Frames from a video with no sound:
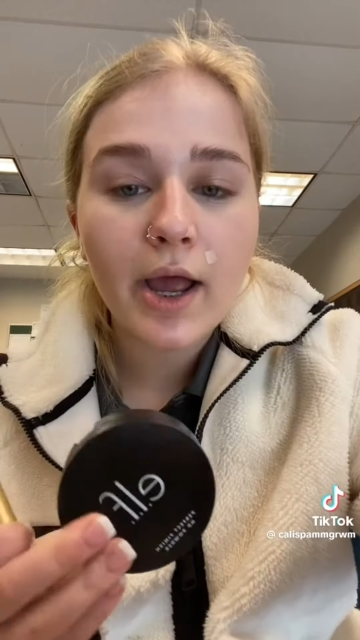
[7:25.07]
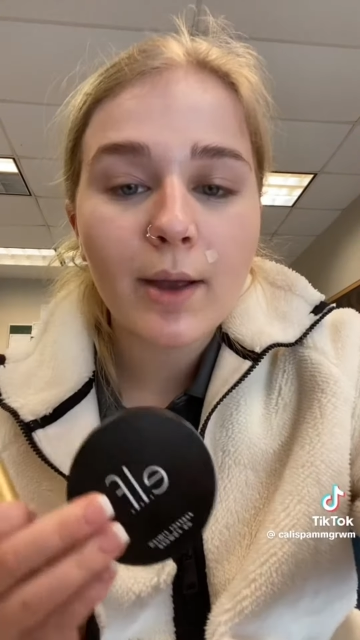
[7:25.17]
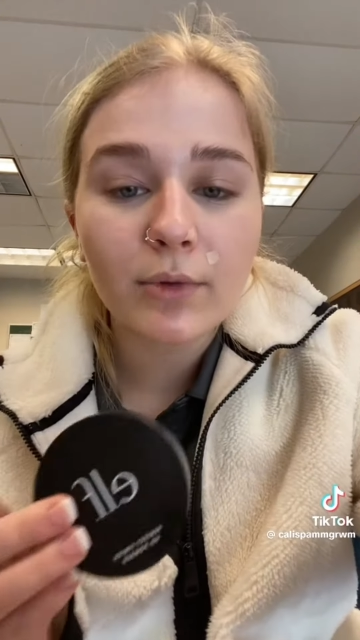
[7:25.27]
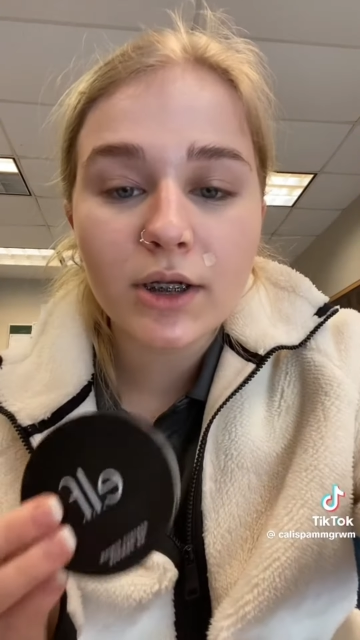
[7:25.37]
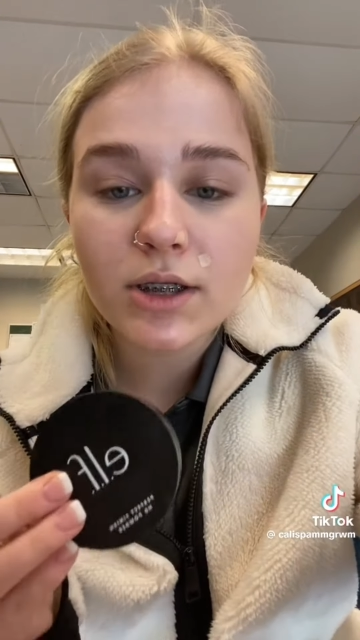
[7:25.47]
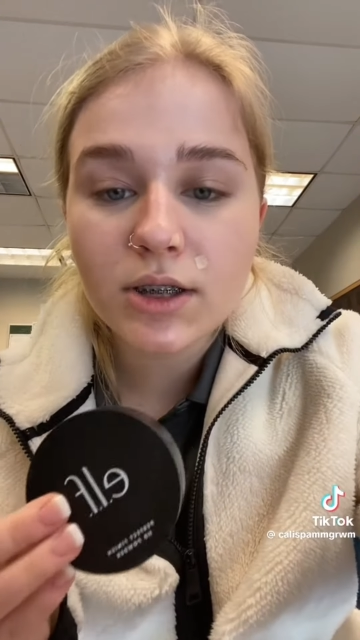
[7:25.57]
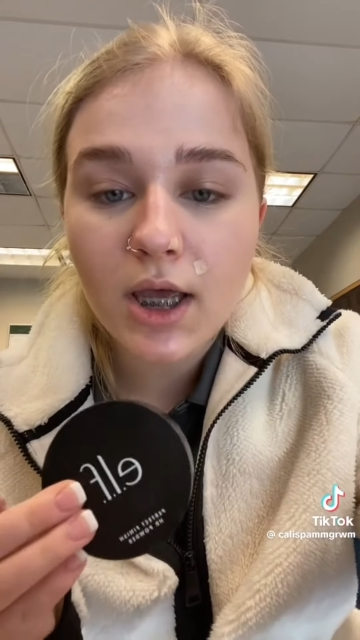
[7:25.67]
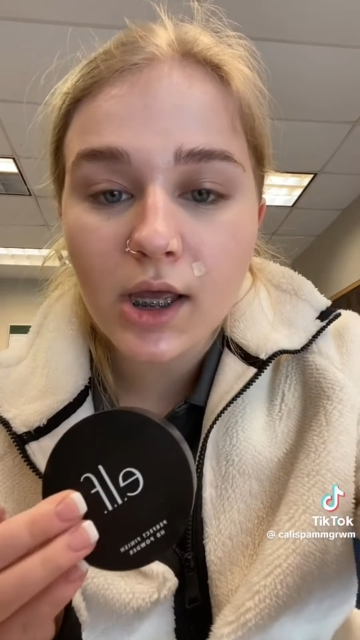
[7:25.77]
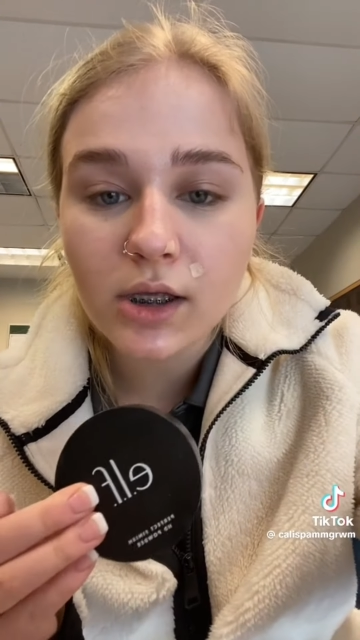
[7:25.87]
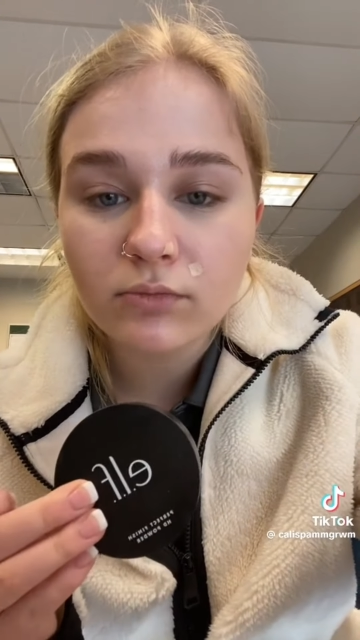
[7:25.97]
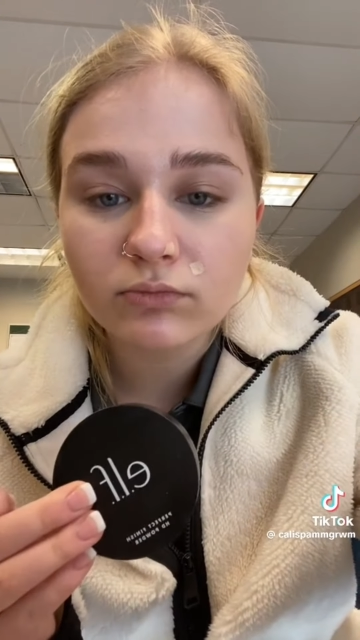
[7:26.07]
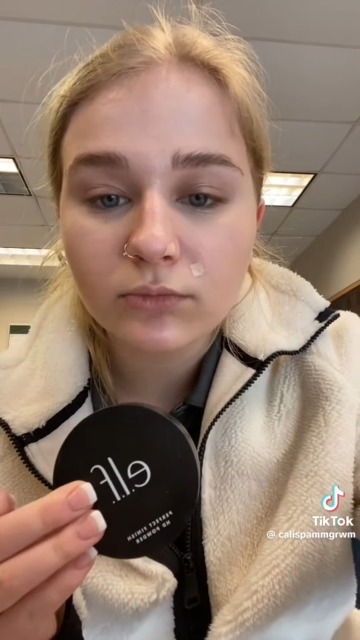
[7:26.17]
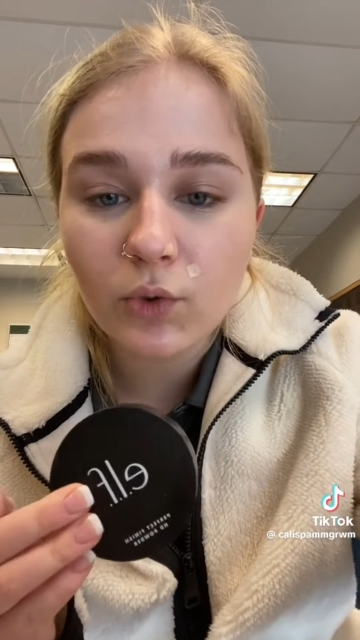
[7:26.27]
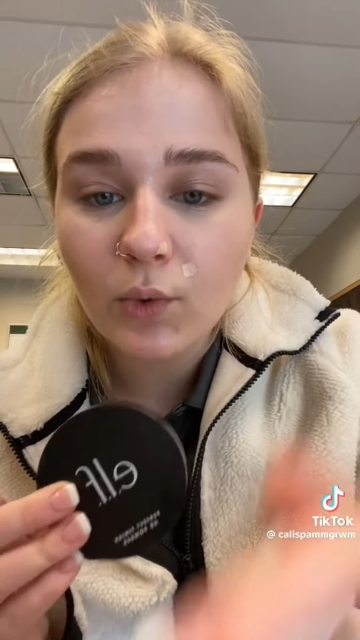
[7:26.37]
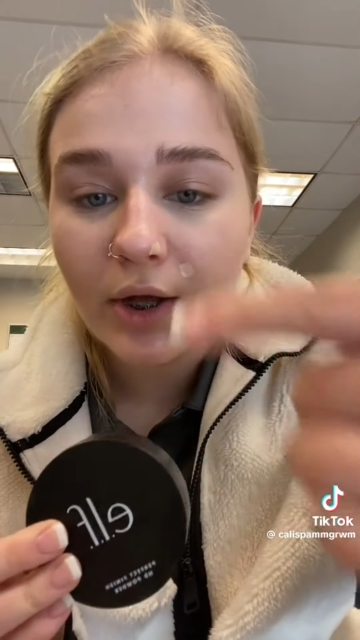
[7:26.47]
gonna set
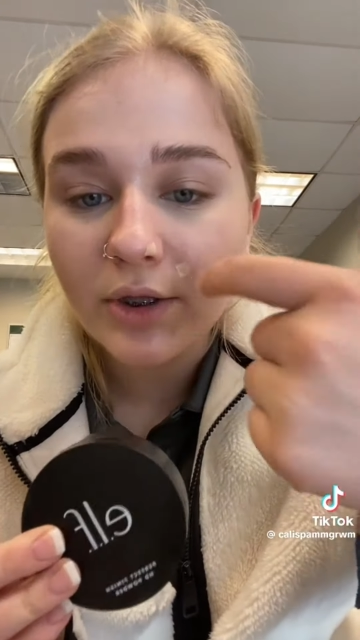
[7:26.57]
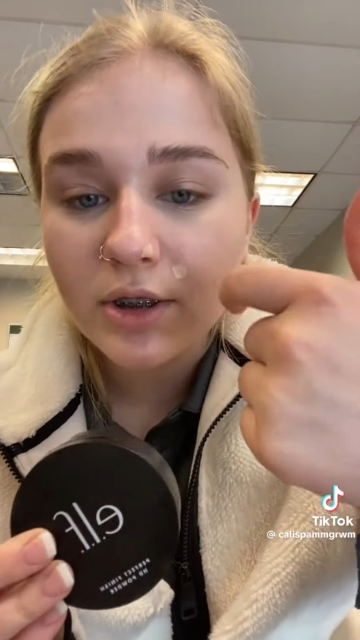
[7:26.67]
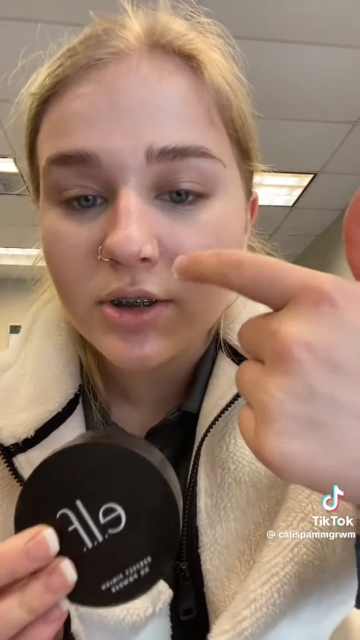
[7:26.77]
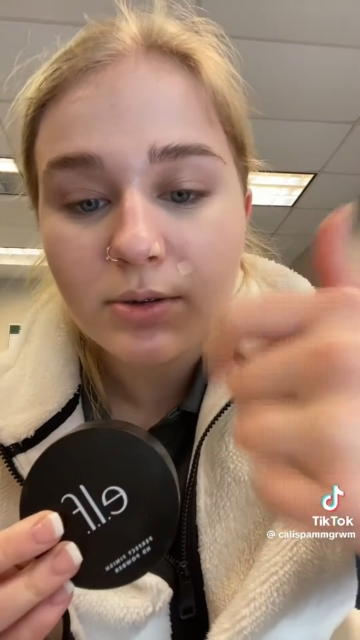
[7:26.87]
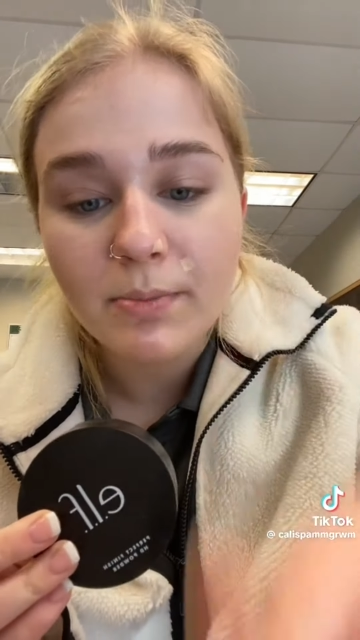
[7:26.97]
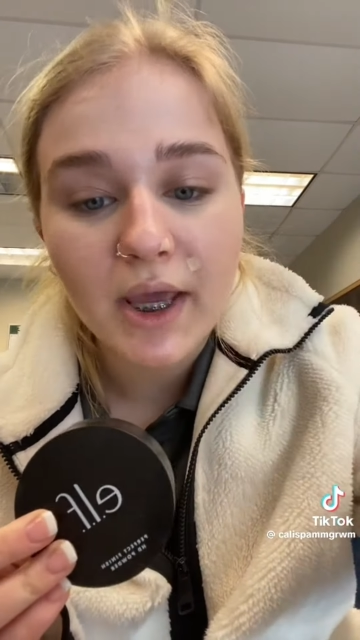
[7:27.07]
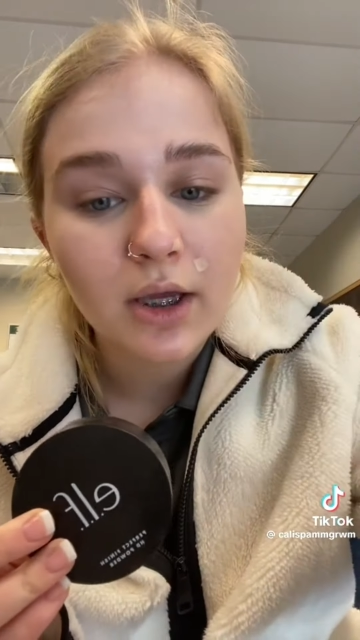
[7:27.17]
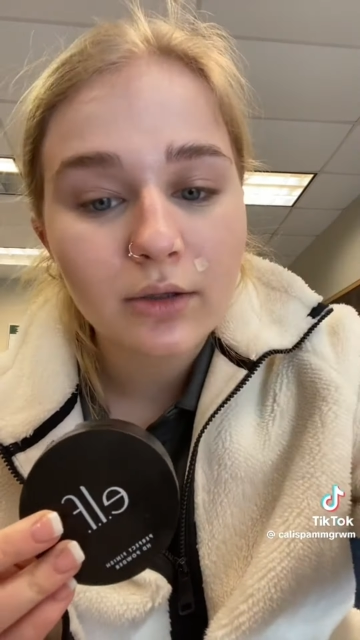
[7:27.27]
while these bake.